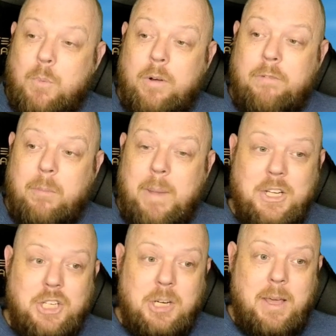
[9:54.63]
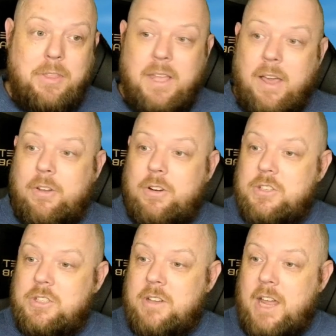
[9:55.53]
information about the
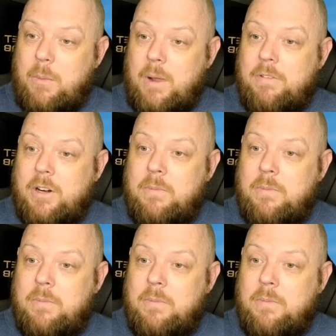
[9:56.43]
others, however.